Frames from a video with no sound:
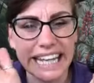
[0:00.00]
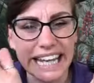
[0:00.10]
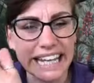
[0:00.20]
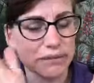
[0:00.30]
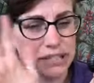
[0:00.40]

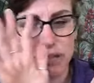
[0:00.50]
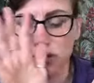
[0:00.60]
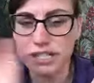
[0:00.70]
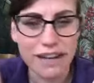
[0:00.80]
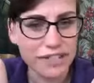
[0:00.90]
it, which I
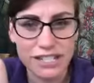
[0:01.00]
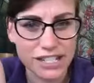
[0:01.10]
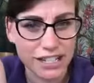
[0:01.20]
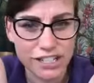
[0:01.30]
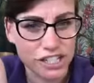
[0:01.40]
would never
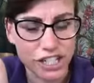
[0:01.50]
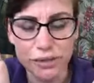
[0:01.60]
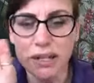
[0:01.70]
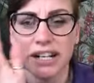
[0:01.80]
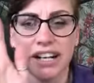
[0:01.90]
suggest you
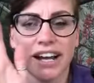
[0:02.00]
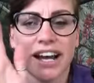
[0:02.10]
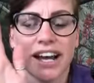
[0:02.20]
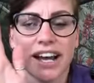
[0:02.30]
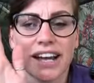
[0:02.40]
do,
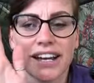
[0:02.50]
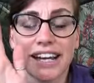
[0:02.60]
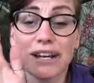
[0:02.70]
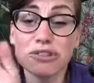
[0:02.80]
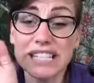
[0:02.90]

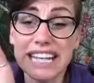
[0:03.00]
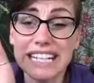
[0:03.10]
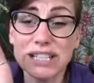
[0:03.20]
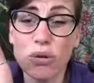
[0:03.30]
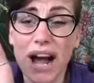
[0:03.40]
it would
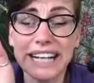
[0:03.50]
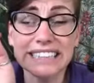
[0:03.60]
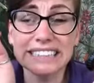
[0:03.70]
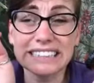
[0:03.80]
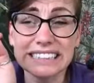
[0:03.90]
taste quite
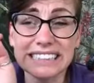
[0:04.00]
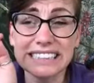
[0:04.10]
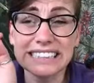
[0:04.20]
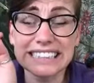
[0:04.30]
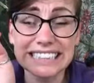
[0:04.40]

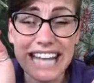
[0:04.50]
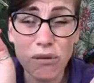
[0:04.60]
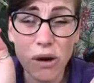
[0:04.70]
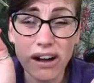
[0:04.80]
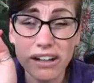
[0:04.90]

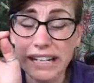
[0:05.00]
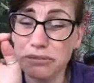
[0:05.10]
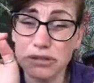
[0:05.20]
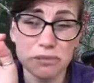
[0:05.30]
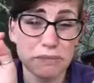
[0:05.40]
sour. It
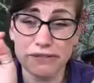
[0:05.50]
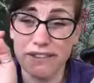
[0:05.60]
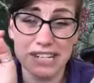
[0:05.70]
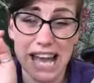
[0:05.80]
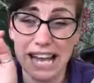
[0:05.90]
wouldn't be
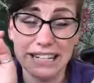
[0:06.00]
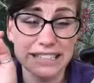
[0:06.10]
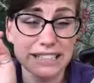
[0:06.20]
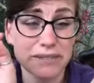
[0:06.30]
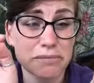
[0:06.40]
very
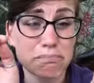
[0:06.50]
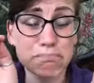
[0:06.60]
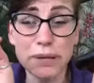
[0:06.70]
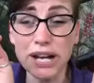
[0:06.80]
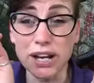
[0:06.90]
nice.
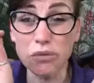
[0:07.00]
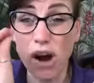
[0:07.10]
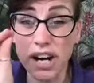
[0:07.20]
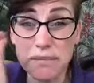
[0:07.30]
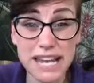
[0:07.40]
But
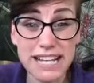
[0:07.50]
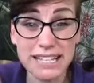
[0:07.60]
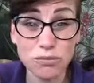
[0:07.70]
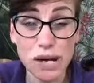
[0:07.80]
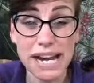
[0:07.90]
what an
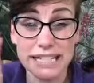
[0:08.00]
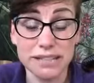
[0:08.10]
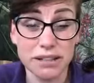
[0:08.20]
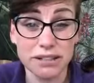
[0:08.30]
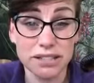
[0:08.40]
amazing way
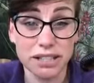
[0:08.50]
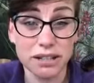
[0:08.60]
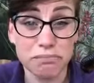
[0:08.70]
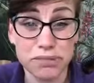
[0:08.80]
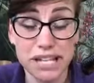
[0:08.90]

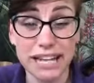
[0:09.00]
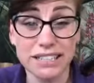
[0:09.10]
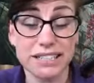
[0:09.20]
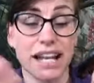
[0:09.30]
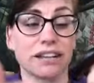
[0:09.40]
to protect
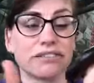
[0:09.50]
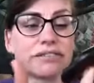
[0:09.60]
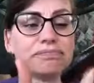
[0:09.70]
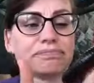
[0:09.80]
yourself.